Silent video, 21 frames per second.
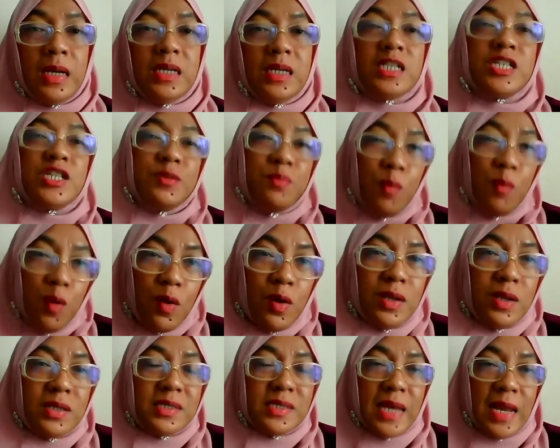the
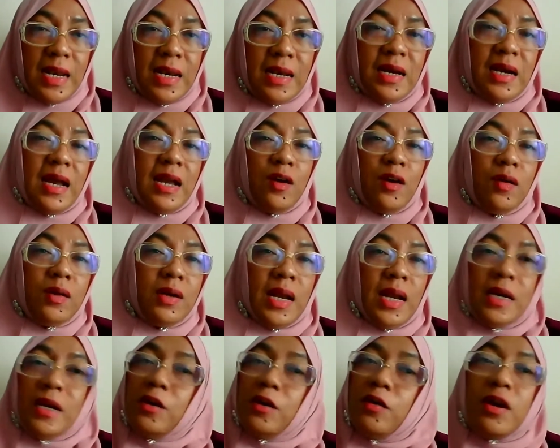small seller and all
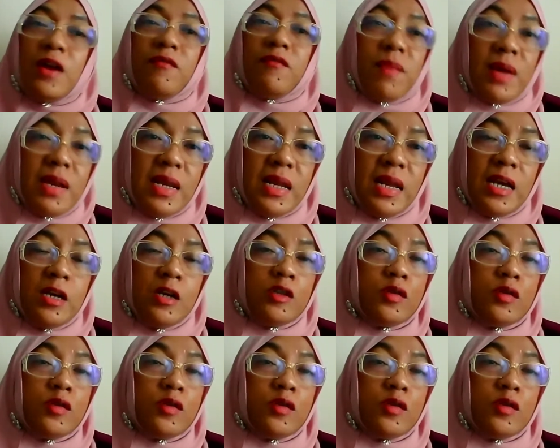that. They don't have money.